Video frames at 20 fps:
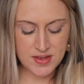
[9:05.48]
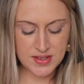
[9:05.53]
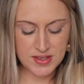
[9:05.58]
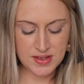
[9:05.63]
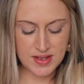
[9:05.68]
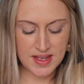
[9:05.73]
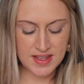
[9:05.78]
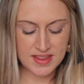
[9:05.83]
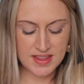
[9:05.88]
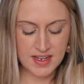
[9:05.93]

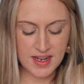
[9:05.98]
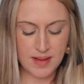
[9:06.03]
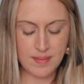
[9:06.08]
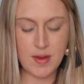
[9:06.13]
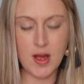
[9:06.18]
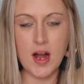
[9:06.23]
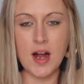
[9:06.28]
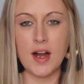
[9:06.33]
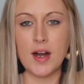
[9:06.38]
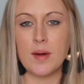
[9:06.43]
also like the
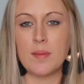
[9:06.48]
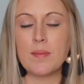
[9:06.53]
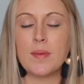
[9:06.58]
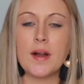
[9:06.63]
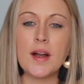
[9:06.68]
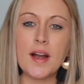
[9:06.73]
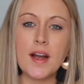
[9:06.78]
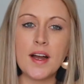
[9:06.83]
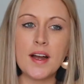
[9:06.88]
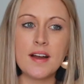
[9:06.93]
name
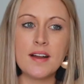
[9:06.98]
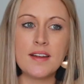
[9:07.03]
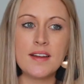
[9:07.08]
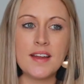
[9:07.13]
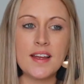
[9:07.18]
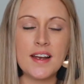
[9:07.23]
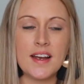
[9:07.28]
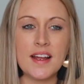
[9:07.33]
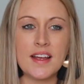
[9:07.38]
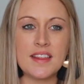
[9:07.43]
Harper,
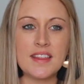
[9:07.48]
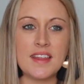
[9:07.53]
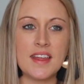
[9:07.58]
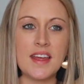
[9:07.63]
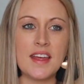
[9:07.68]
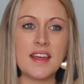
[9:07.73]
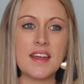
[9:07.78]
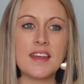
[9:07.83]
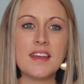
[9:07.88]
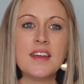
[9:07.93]
and I
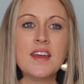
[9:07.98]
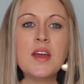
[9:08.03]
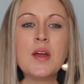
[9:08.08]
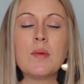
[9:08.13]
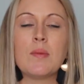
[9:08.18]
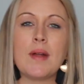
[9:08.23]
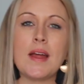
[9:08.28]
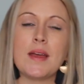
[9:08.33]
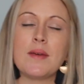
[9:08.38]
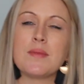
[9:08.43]
think
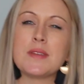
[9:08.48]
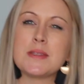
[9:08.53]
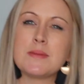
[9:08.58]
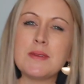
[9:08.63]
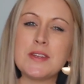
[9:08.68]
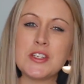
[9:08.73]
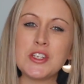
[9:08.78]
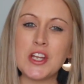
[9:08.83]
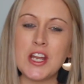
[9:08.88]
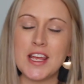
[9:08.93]
Ryan was
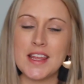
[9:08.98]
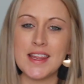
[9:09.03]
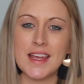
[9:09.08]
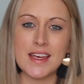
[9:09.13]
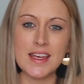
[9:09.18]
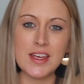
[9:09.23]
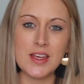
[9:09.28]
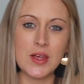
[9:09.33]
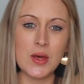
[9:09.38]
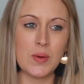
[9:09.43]
mentioning
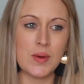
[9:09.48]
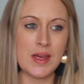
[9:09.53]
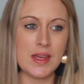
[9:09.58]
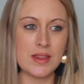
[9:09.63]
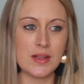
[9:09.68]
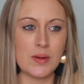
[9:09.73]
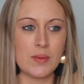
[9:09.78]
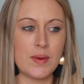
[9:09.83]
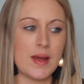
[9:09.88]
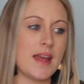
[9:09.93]
that could go
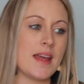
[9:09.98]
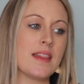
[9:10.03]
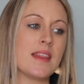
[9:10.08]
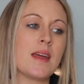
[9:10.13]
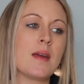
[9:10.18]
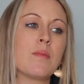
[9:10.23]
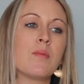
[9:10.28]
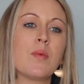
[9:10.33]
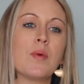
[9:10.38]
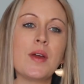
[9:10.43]
either way,
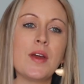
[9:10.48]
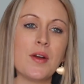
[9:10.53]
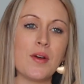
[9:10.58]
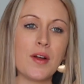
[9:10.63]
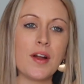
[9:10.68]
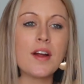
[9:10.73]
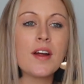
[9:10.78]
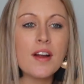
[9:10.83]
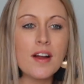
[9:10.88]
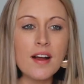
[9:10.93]
like boy
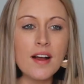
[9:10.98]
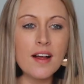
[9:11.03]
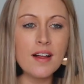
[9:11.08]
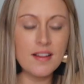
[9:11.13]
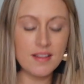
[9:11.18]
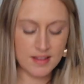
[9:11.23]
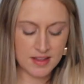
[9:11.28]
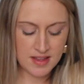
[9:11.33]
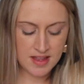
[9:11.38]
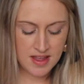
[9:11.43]
or
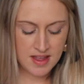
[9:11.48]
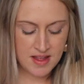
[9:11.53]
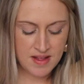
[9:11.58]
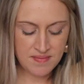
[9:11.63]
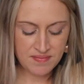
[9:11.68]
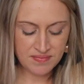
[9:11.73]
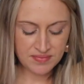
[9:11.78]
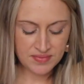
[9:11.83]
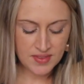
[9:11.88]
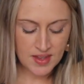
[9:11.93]
girl.
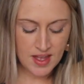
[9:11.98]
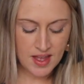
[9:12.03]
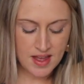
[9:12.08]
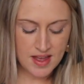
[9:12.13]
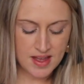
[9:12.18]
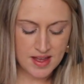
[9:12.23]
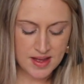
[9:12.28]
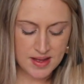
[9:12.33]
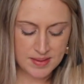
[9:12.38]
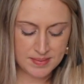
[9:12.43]

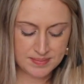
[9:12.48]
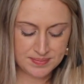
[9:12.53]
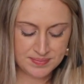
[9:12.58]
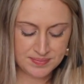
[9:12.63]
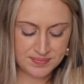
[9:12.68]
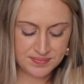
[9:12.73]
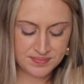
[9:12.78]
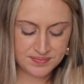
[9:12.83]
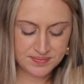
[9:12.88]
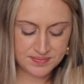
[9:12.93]

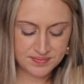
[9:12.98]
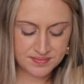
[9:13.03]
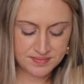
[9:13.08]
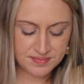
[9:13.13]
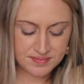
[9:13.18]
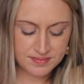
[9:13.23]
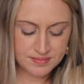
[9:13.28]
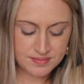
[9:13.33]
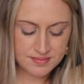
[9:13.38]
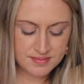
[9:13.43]
And
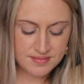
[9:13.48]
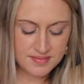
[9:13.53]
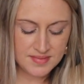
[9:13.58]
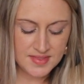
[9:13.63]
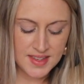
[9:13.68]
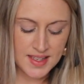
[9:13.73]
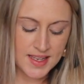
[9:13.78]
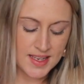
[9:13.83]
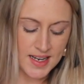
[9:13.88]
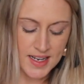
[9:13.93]

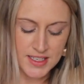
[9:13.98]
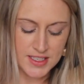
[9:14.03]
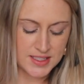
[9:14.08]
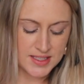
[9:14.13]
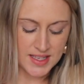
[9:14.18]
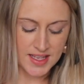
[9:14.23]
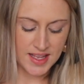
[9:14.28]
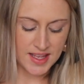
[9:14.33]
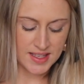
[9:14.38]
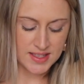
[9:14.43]
I
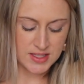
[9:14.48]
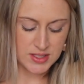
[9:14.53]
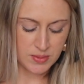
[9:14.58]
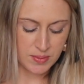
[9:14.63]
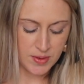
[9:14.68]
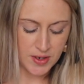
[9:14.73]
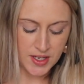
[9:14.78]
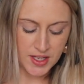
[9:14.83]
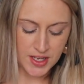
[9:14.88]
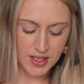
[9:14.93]
just think it's
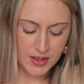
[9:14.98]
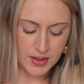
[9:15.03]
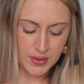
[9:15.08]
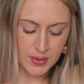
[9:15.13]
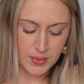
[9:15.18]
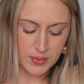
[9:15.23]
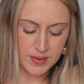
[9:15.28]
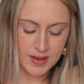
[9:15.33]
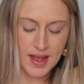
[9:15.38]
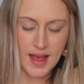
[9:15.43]
super
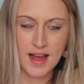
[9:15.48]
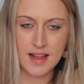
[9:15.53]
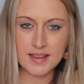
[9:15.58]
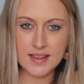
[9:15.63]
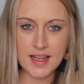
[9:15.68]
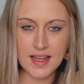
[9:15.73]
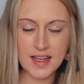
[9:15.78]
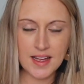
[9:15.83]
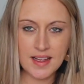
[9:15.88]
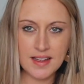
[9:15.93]
cute.
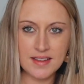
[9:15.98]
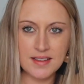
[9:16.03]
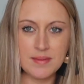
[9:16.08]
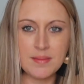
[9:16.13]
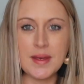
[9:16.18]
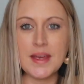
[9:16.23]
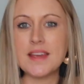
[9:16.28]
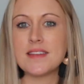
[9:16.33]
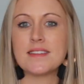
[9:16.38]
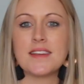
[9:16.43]
Ella,
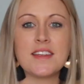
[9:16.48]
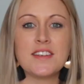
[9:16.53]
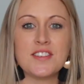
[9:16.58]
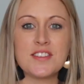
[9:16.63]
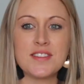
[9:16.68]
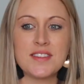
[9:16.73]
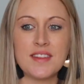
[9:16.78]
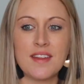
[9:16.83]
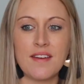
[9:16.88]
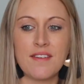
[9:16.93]
because I
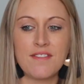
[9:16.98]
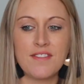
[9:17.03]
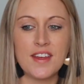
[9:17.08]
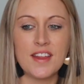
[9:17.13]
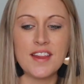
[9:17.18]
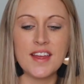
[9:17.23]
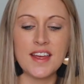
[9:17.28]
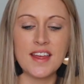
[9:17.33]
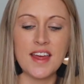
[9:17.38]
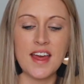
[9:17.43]

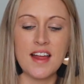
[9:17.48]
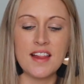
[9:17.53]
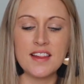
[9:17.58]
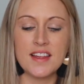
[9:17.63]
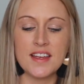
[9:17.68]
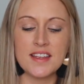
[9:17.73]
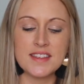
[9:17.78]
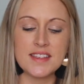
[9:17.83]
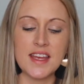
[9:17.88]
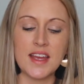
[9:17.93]
feel like
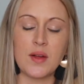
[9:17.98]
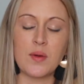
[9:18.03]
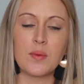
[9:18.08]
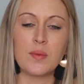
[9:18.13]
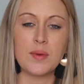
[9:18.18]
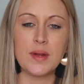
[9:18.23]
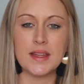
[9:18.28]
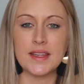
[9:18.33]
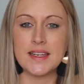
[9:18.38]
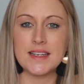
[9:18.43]
Ella is like
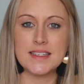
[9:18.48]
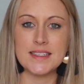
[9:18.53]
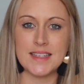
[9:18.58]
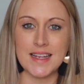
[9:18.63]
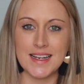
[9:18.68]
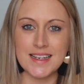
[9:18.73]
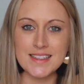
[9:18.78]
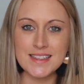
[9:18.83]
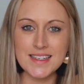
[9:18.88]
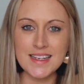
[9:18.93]
really
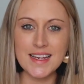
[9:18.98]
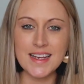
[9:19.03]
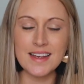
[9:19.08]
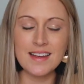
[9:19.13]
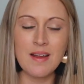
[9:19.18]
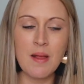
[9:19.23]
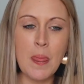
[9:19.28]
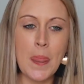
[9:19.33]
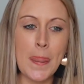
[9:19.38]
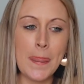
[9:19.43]
dainty.